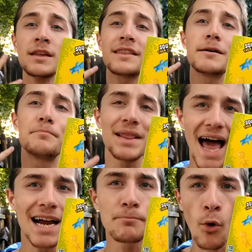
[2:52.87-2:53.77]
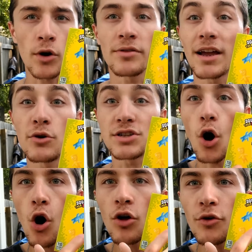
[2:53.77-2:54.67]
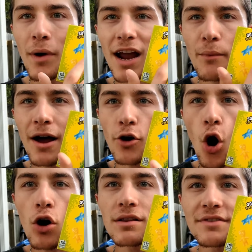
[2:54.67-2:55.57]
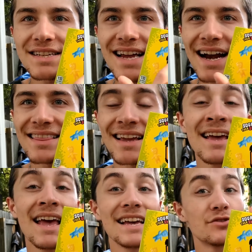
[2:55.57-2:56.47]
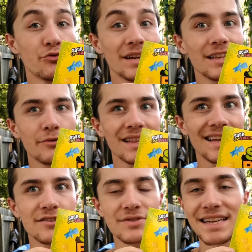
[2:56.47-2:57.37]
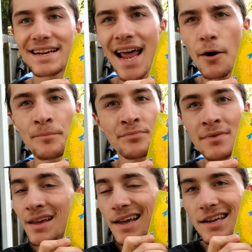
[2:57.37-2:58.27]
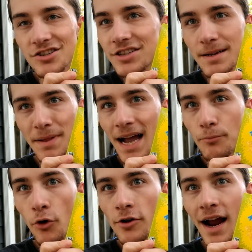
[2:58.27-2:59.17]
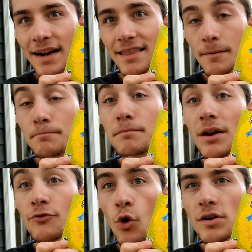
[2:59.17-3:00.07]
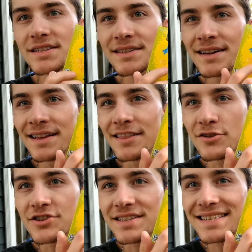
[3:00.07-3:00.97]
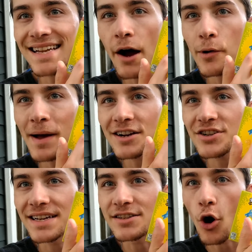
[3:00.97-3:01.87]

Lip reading: the black border that goes all the way around all of this kind of thing is really, really interesting. Now, it's just a black border kind of thing, but of course, there's just Sour Patch Kids